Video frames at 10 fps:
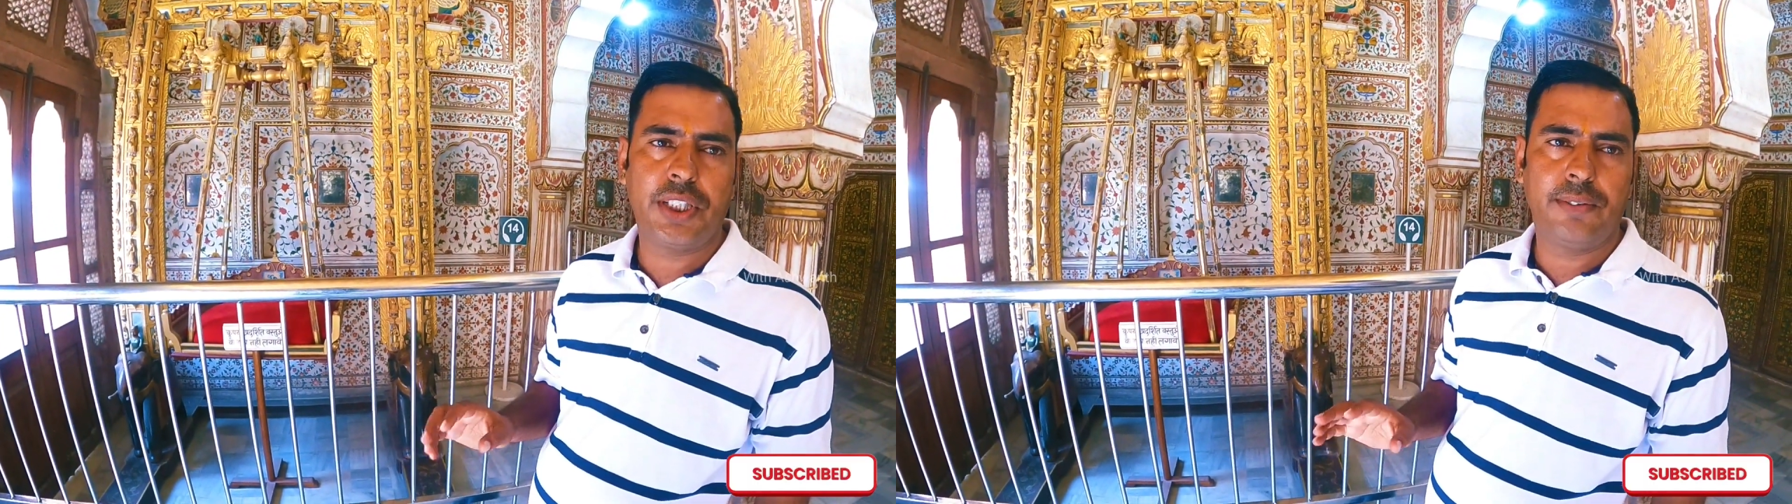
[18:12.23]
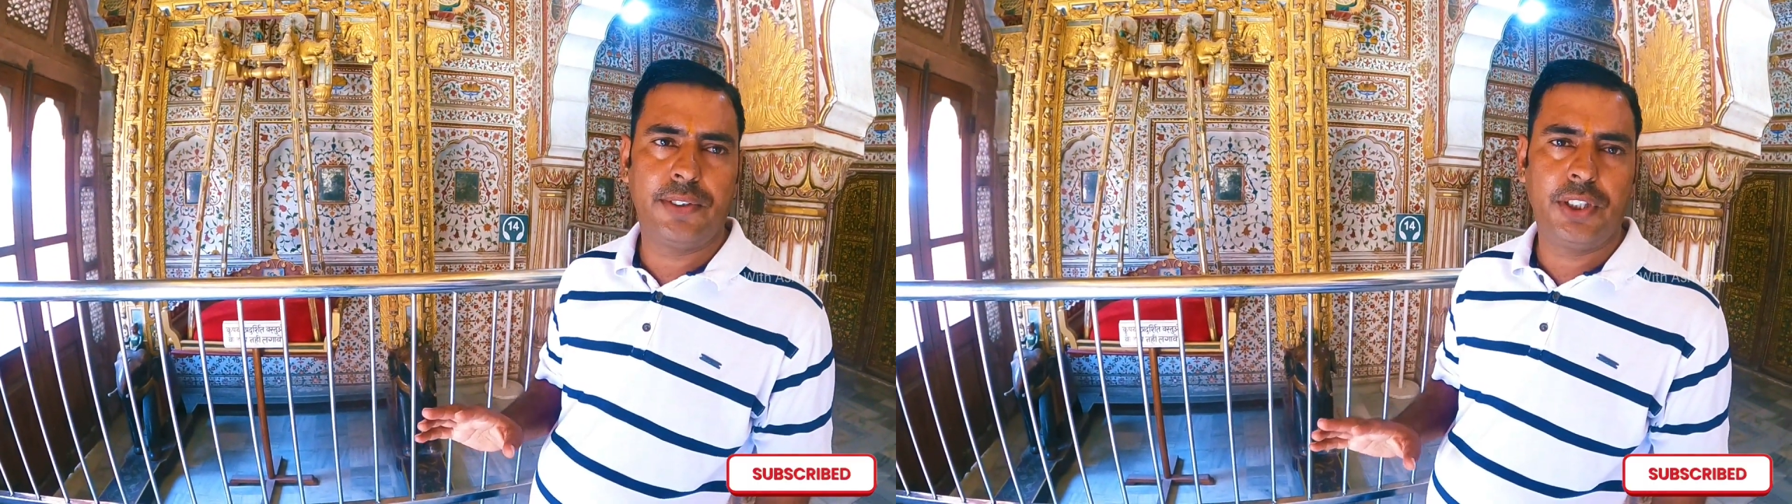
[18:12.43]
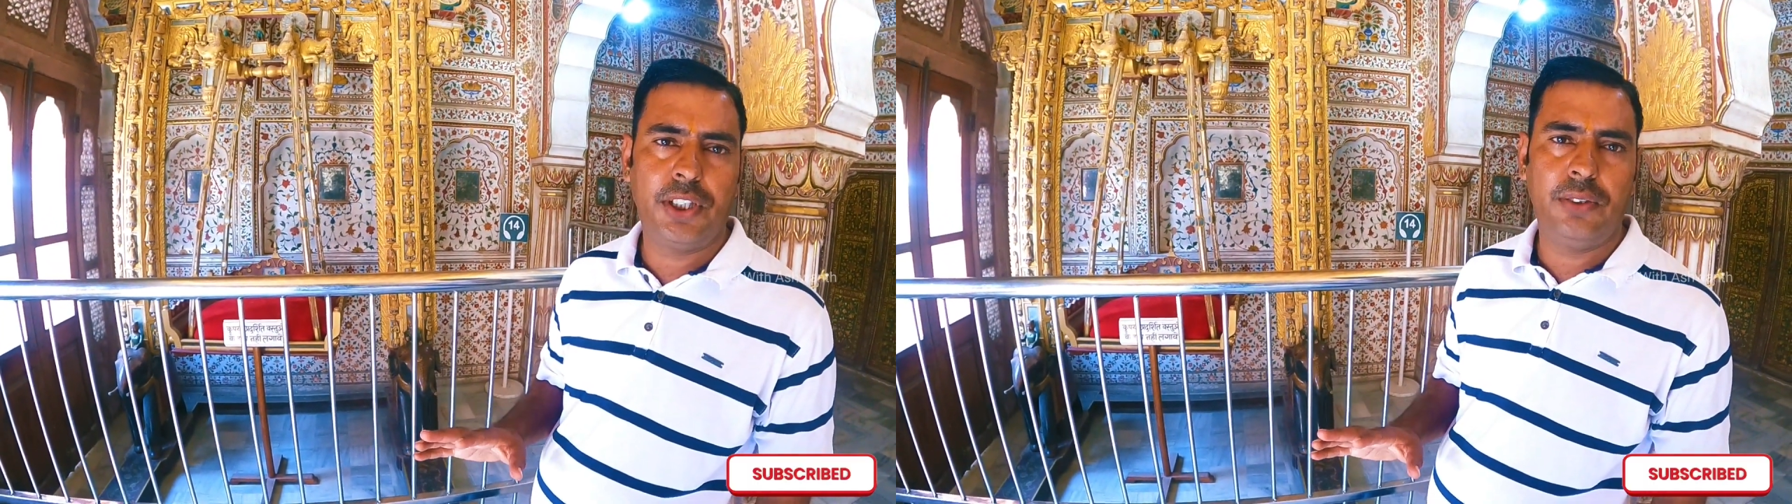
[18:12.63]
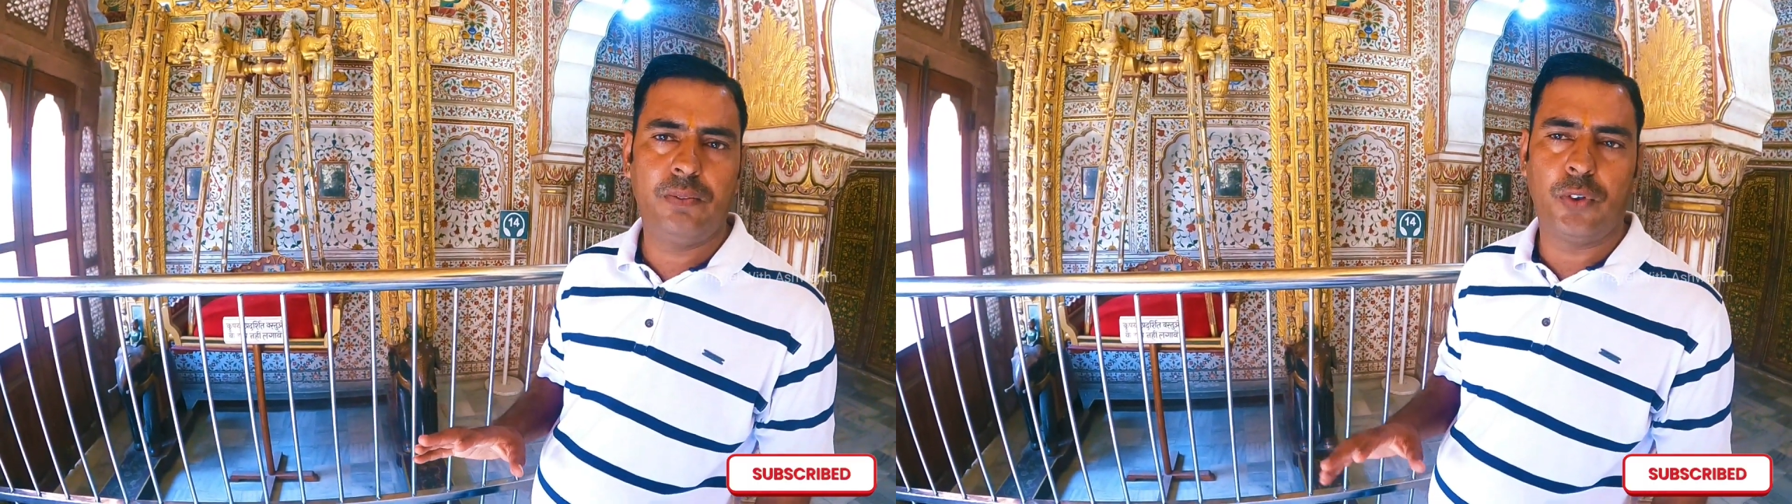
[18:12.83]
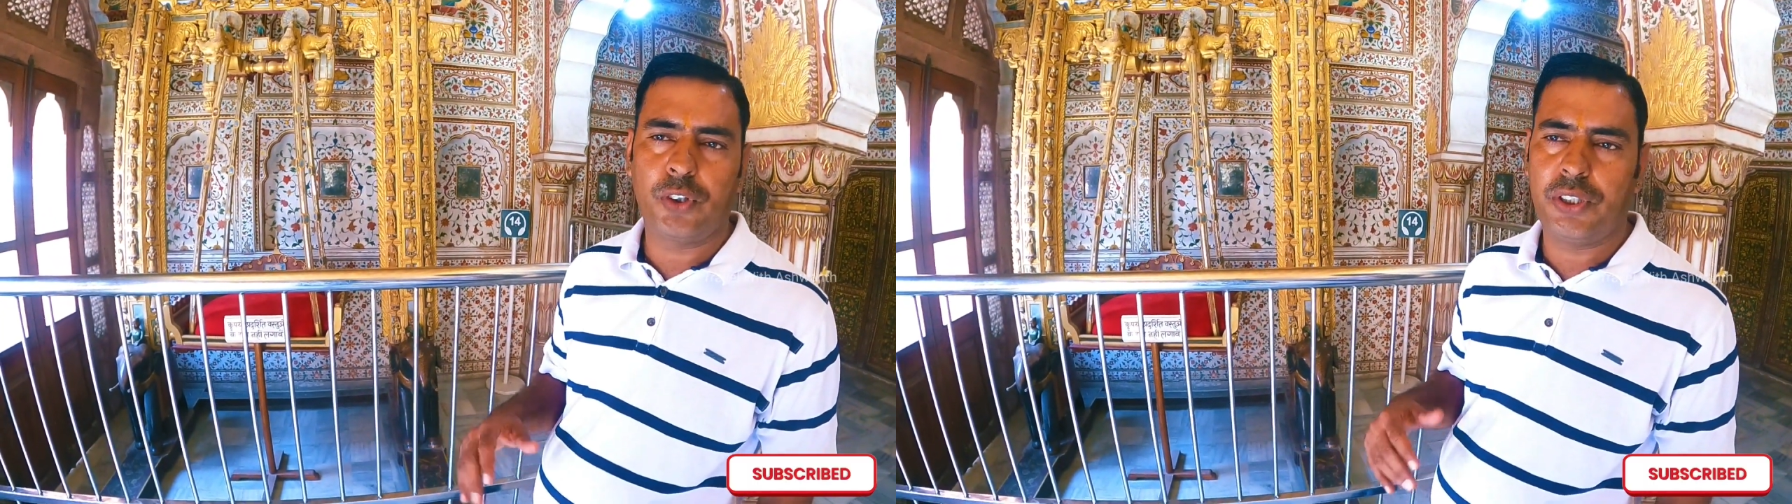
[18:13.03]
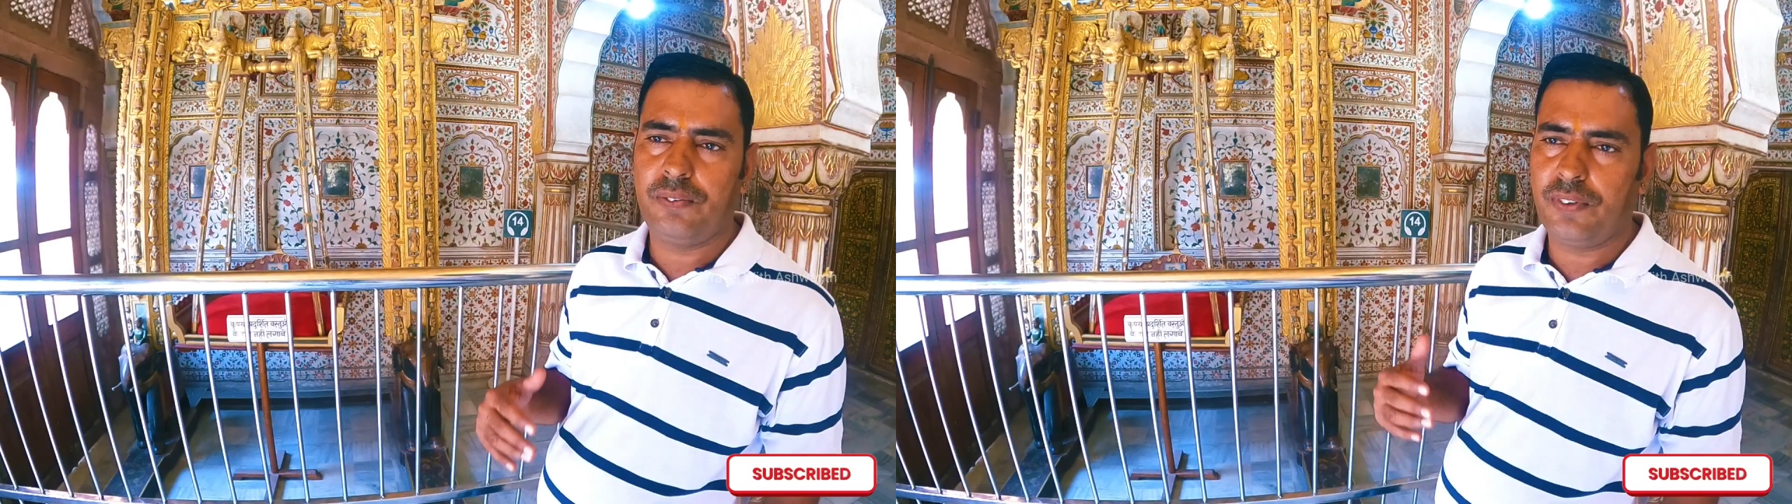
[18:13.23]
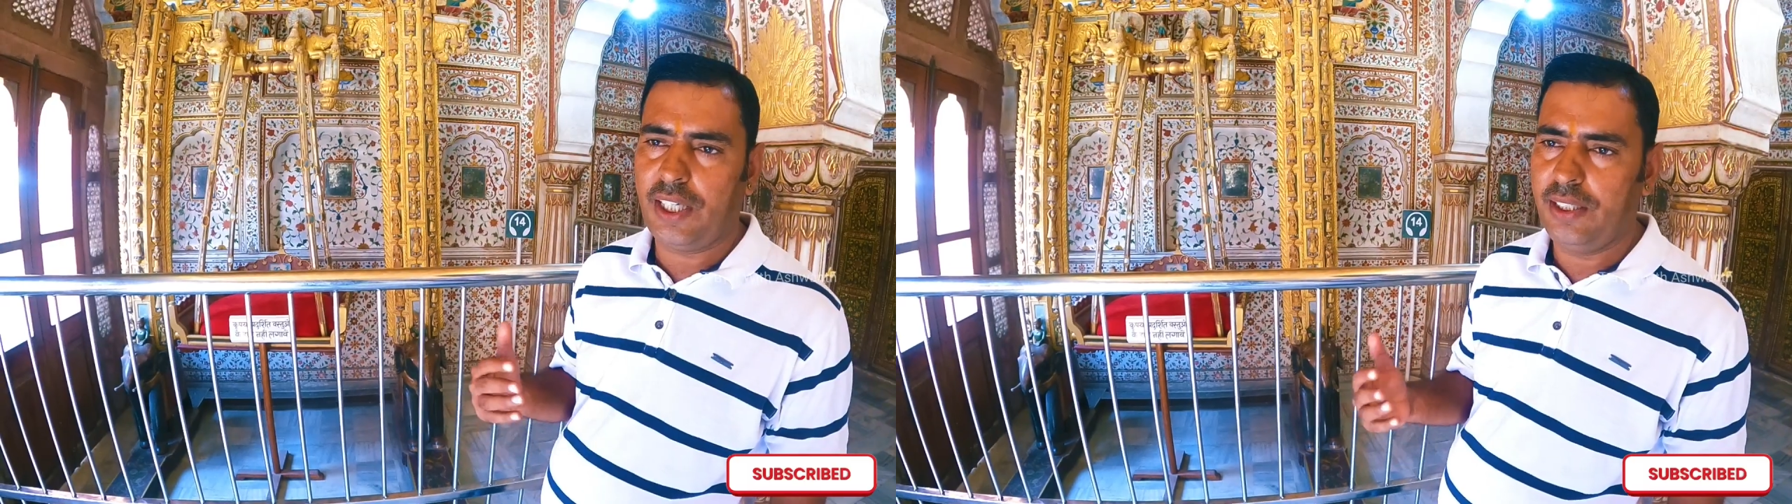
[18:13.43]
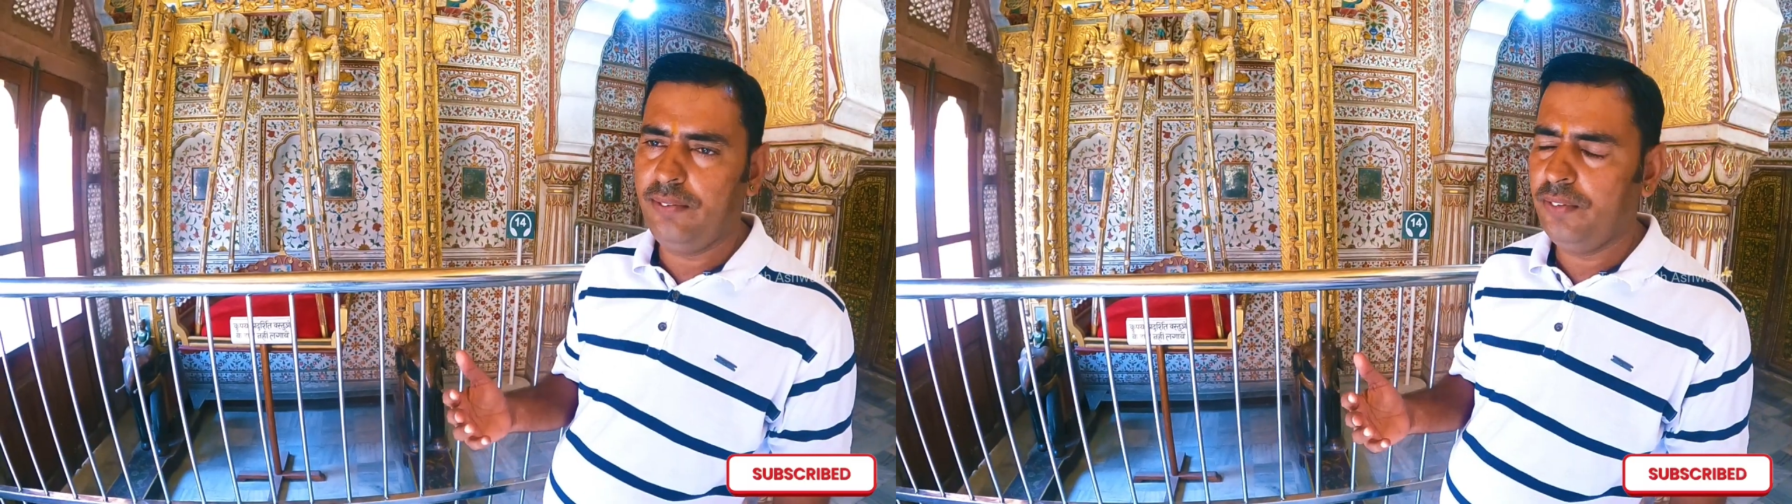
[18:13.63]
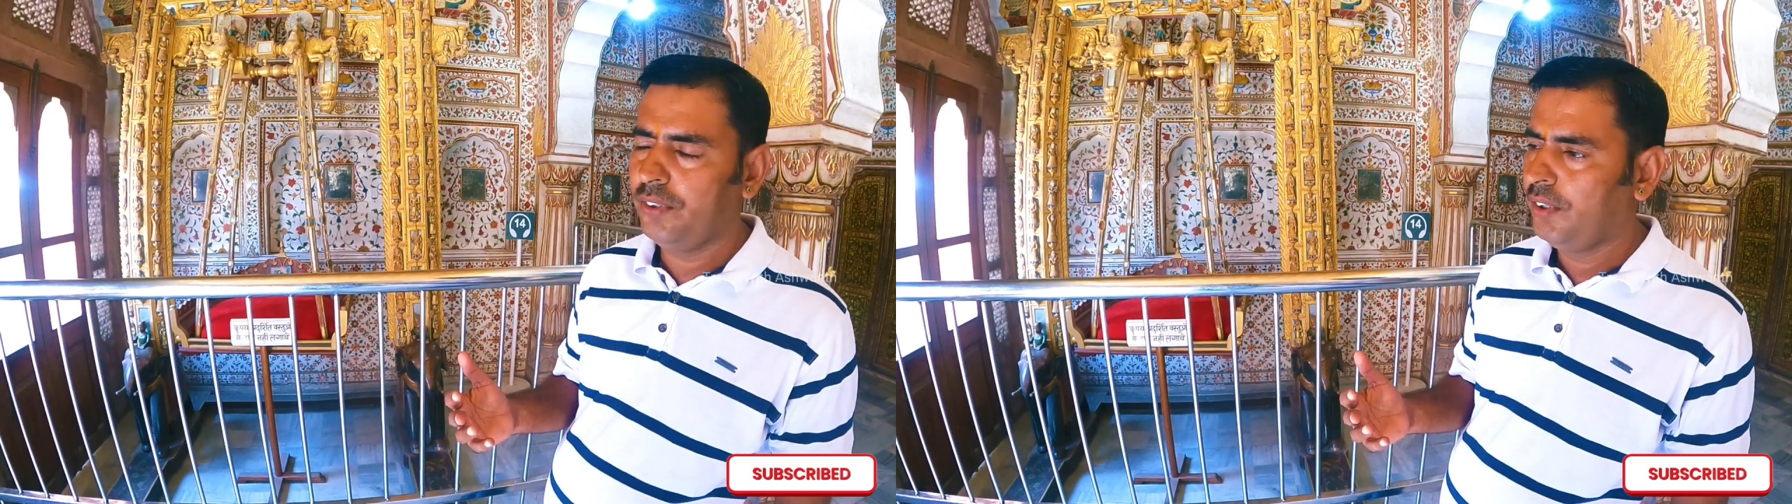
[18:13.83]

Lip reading: 1745.